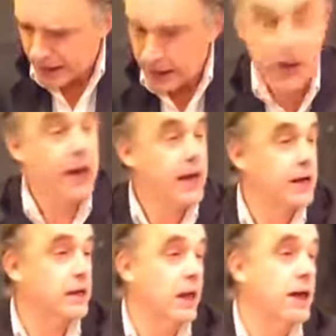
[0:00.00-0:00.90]
I,
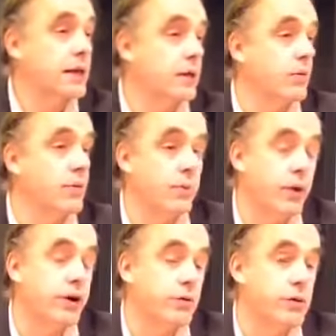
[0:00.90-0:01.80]
had a client at one
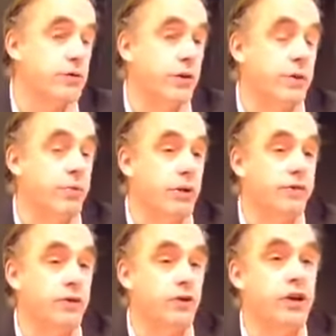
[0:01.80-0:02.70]
point who was a very
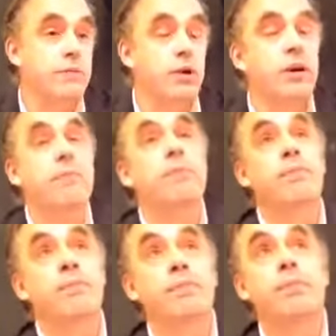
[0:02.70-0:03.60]
prolific dreamer, and
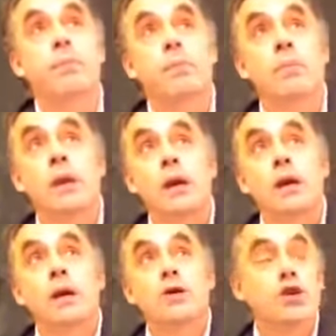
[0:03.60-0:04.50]

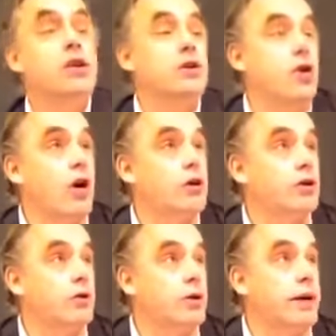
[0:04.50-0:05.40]
she could talk
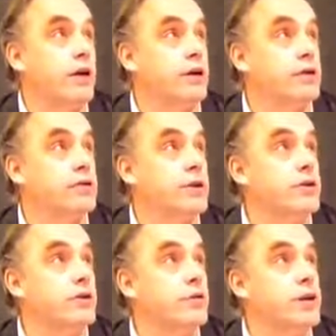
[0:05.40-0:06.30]
to her characters in
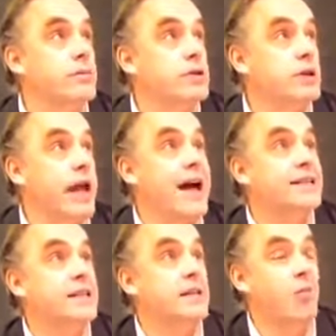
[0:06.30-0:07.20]
her dreams and
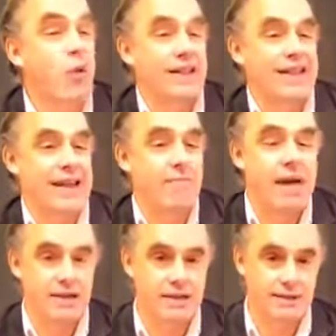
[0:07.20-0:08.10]
ask them what they
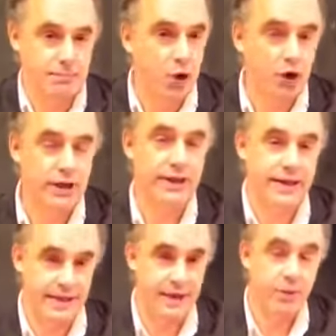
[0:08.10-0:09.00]
meant symbolically, and they